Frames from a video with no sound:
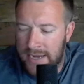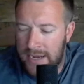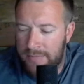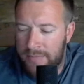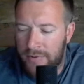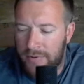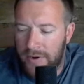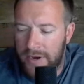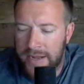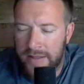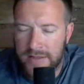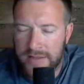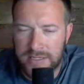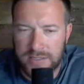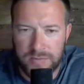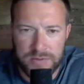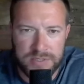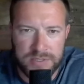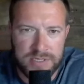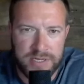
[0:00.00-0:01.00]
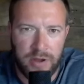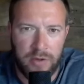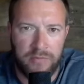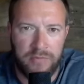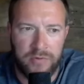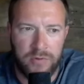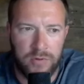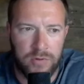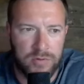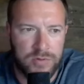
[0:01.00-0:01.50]
I pray this was
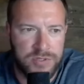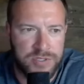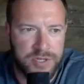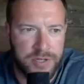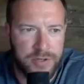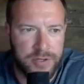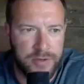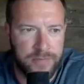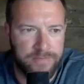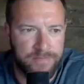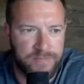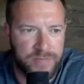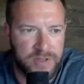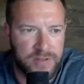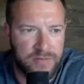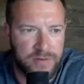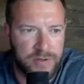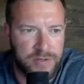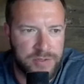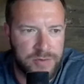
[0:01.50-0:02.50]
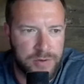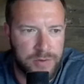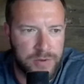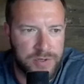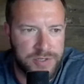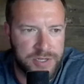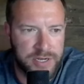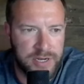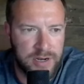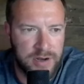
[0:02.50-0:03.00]
helpful to you. If you enjoy
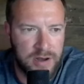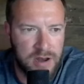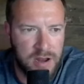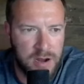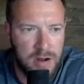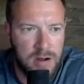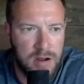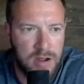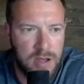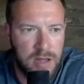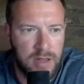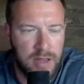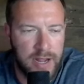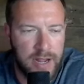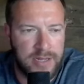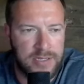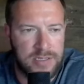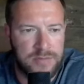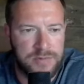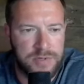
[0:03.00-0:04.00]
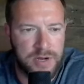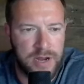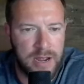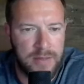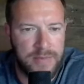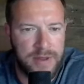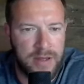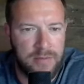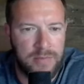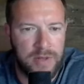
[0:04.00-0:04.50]
what you're hearing here, like and
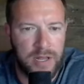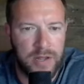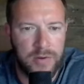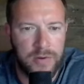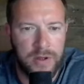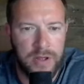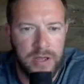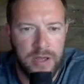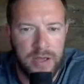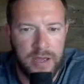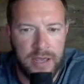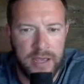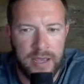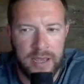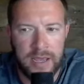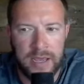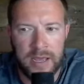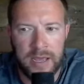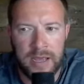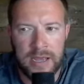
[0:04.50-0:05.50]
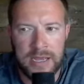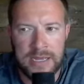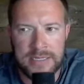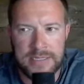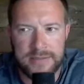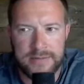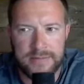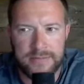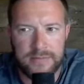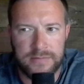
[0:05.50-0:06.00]
subscribe down below, and
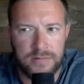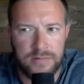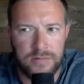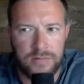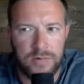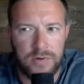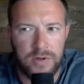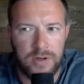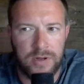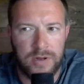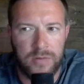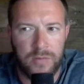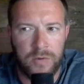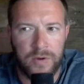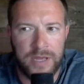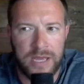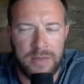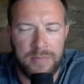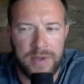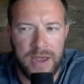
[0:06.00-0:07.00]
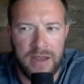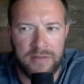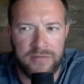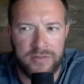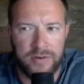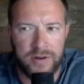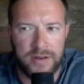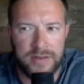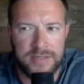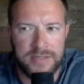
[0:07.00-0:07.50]
we'll keep
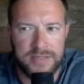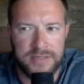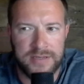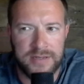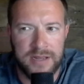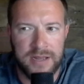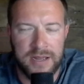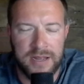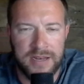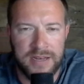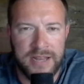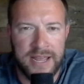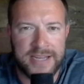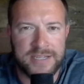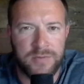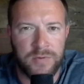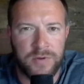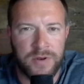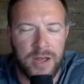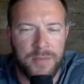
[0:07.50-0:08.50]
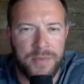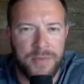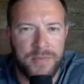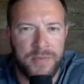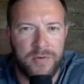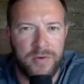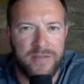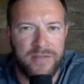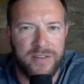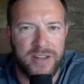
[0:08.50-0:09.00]
after it. Next one up in
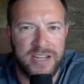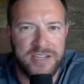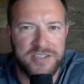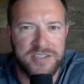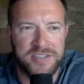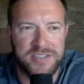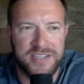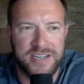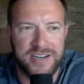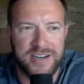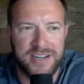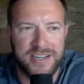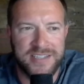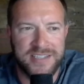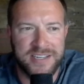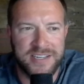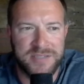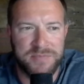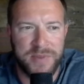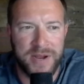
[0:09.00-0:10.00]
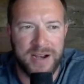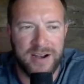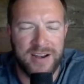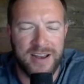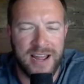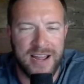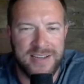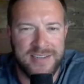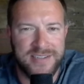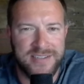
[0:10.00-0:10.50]
the Revelation series is
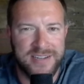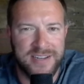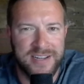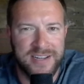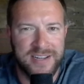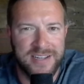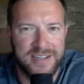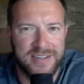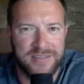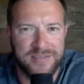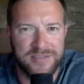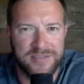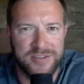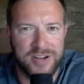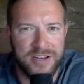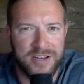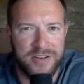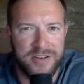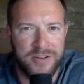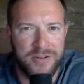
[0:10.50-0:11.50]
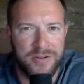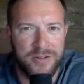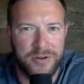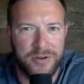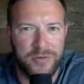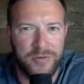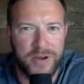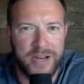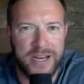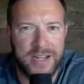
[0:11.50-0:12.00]
Paradise. I'm trying to do a
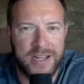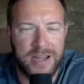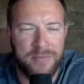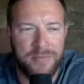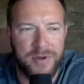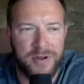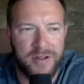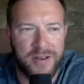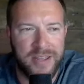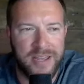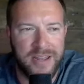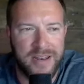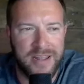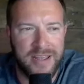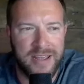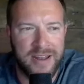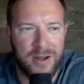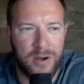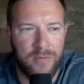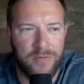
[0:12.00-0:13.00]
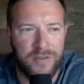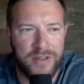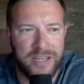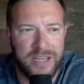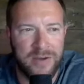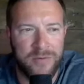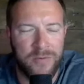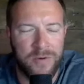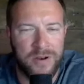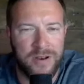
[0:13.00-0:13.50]
little reading up on it and hopefully
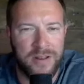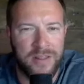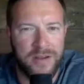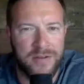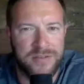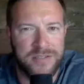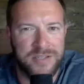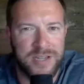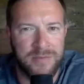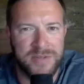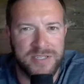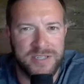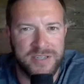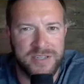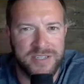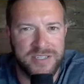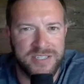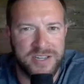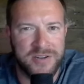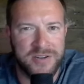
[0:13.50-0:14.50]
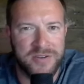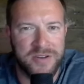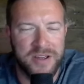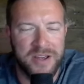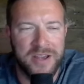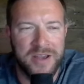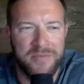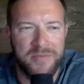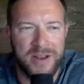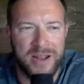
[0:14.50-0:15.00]
get one of those coming to you soon,
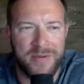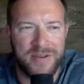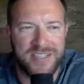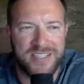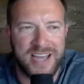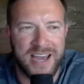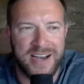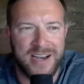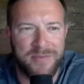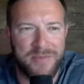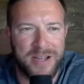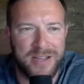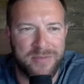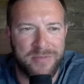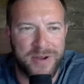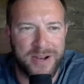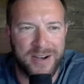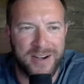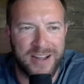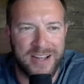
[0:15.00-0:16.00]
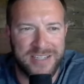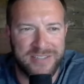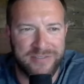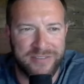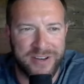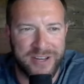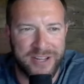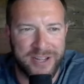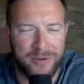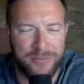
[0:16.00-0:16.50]
but I'm excited about the Paradise
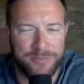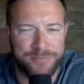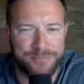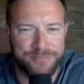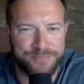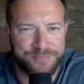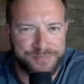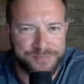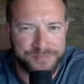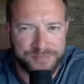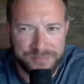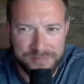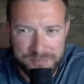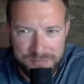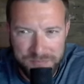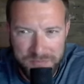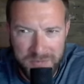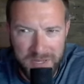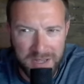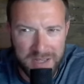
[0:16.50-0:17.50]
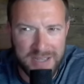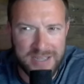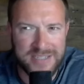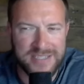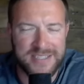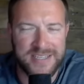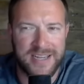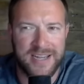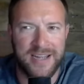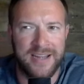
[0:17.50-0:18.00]
video.
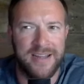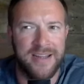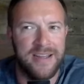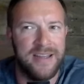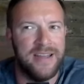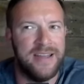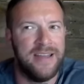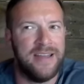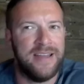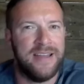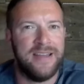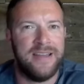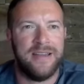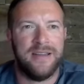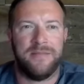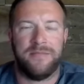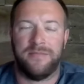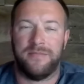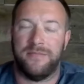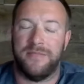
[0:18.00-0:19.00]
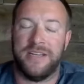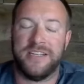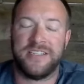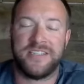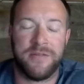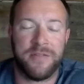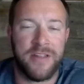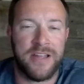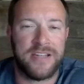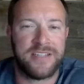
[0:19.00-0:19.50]
It's, uh, it's
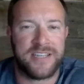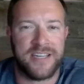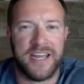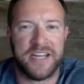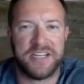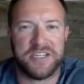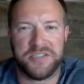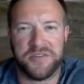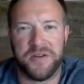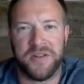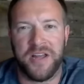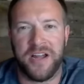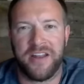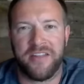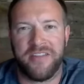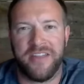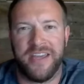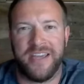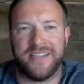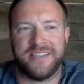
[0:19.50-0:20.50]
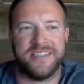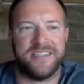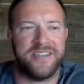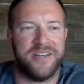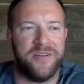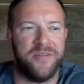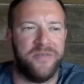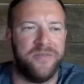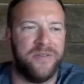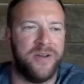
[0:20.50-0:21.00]
something that's connected to a lot of things,
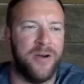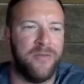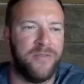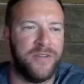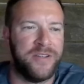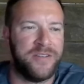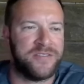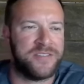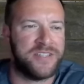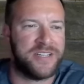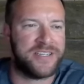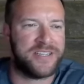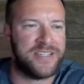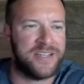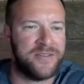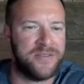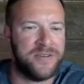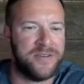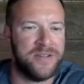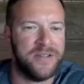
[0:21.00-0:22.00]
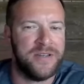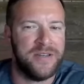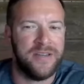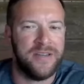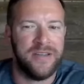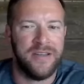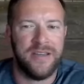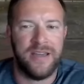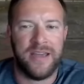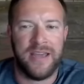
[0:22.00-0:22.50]
so hopefully you'll stick tuned.
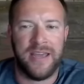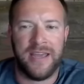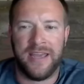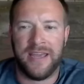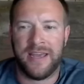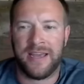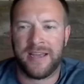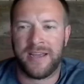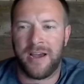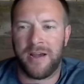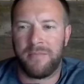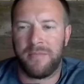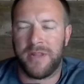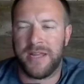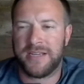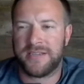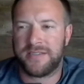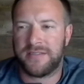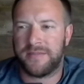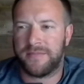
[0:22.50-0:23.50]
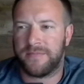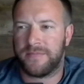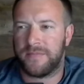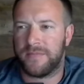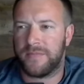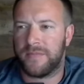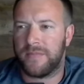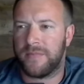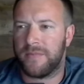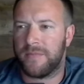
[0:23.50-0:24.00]
And God bless.
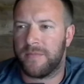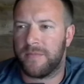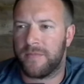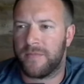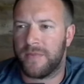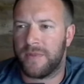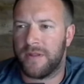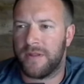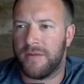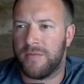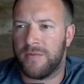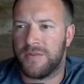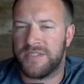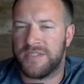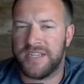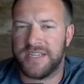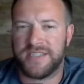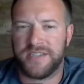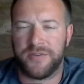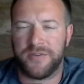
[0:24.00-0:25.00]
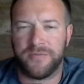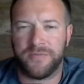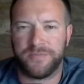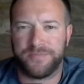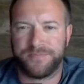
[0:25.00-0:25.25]
We'll see you soon.